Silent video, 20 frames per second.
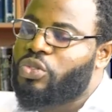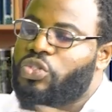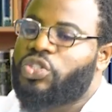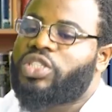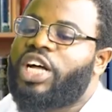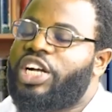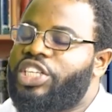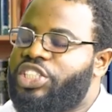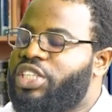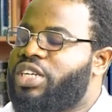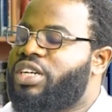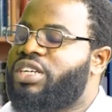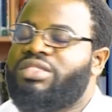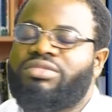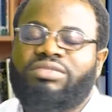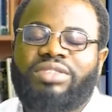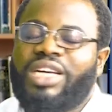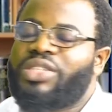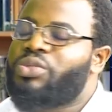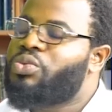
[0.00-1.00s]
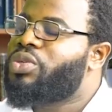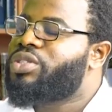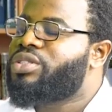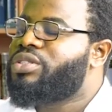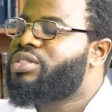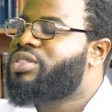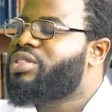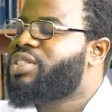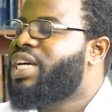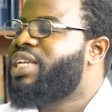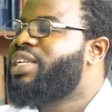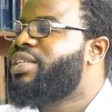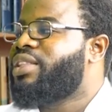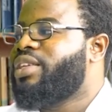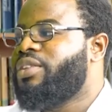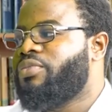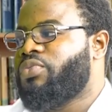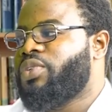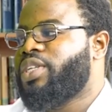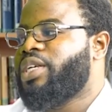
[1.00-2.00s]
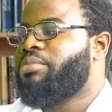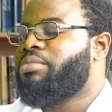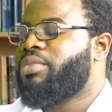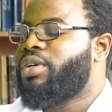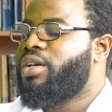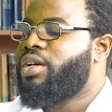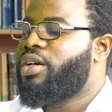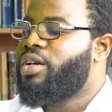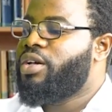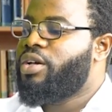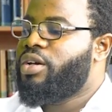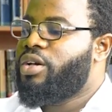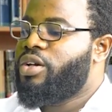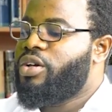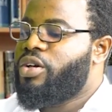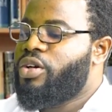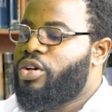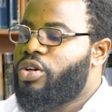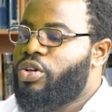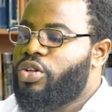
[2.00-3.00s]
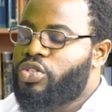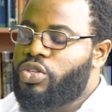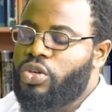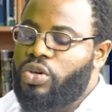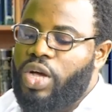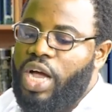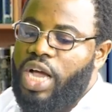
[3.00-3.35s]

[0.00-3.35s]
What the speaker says: nostalgia, and that wasn't anything for them. So,